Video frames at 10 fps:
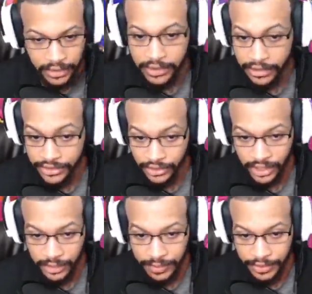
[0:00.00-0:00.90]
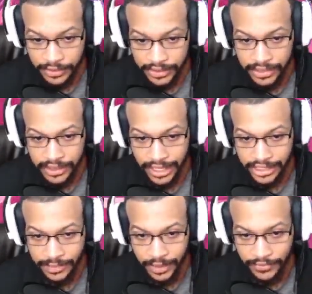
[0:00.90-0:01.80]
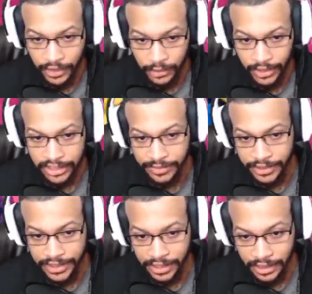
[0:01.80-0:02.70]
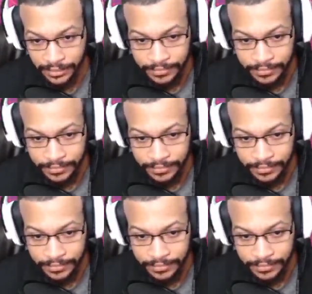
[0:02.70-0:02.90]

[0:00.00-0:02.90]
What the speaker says: There's a quick build. Catch him off guard while he's building up.